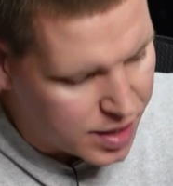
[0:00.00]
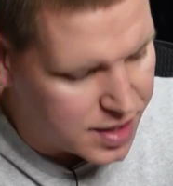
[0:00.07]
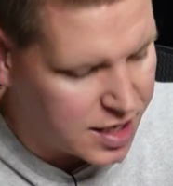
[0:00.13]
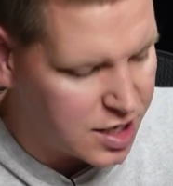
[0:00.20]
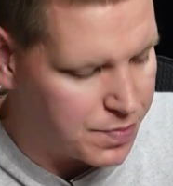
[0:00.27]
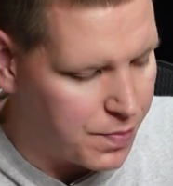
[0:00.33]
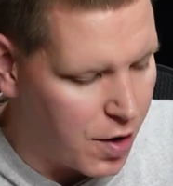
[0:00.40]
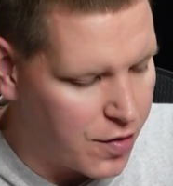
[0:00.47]
it
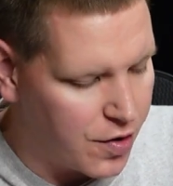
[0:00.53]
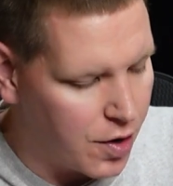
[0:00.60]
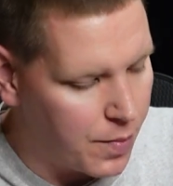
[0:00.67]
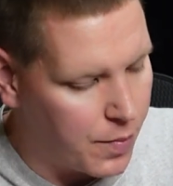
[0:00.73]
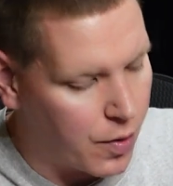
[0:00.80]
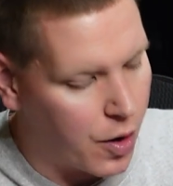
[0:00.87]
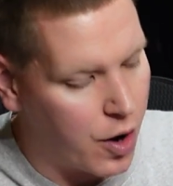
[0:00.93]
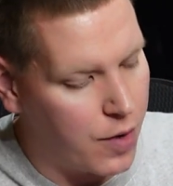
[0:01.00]
says both of
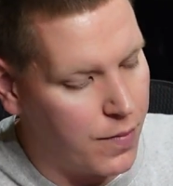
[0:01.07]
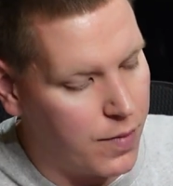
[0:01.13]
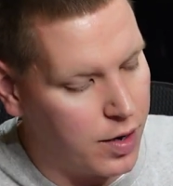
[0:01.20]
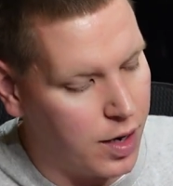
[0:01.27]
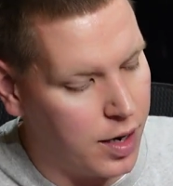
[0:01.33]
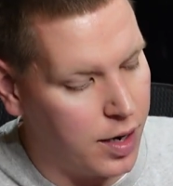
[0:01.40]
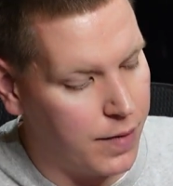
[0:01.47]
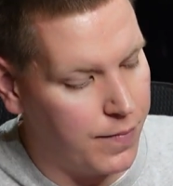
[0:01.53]
them are
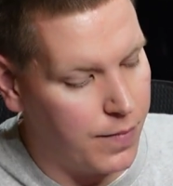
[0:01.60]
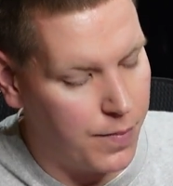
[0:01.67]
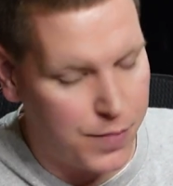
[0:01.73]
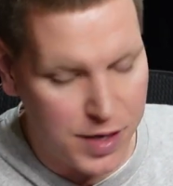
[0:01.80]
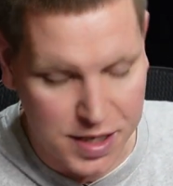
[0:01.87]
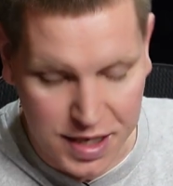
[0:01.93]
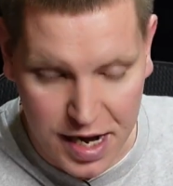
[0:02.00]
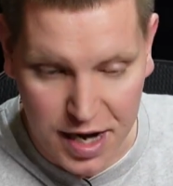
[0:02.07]

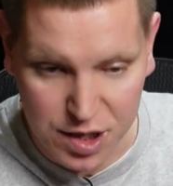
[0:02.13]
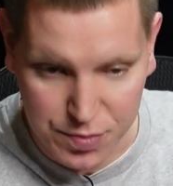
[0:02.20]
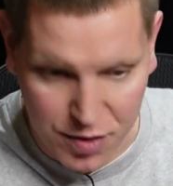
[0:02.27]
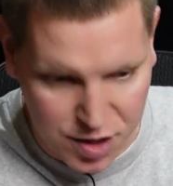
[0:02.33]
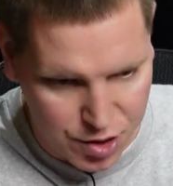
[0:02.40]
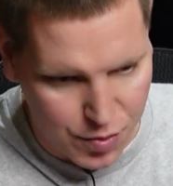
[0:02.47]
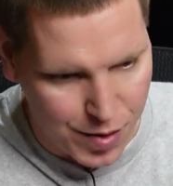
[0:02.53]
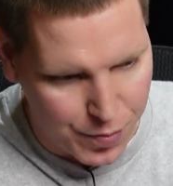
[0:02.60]
PCI
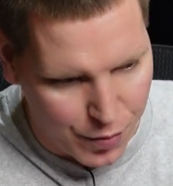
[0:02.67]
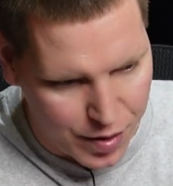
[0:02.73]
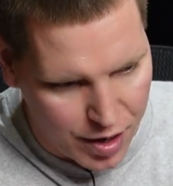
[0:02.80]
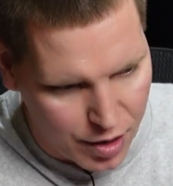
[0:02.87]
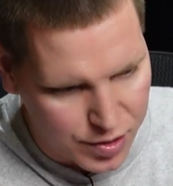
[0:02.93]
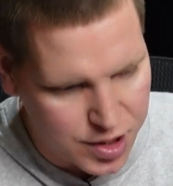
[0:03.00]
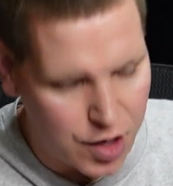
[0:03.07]
Express 3.0.